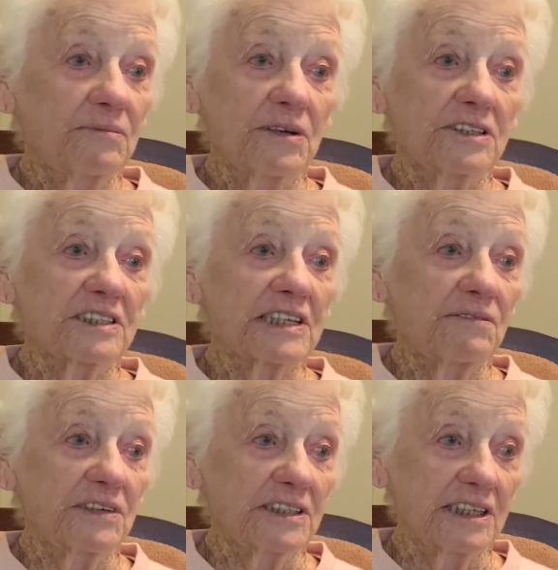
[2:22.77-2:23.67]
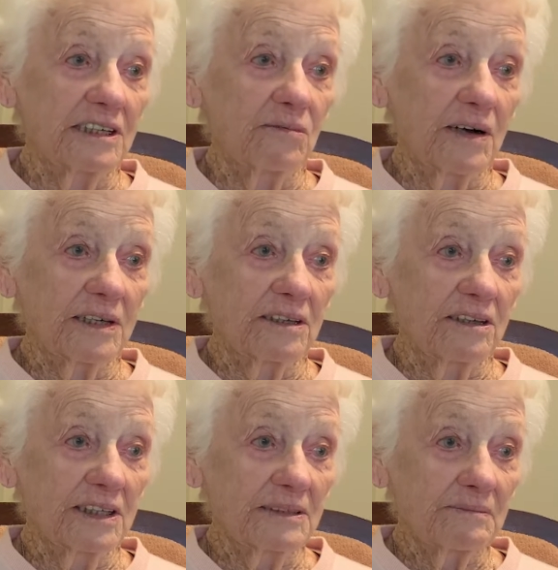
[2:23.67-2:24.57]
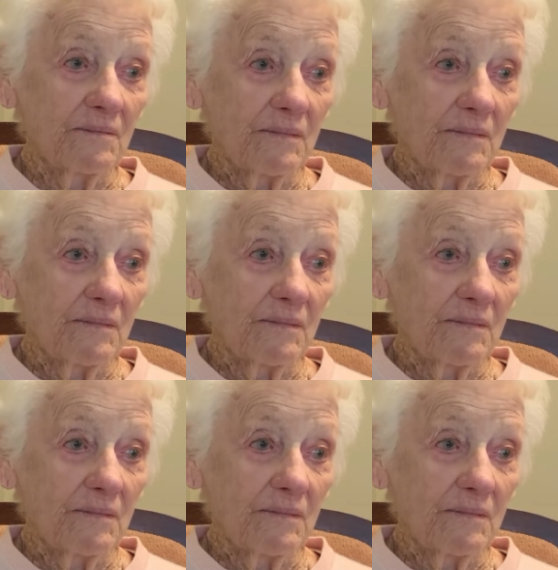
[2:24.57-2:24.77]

We were just having dinner one night.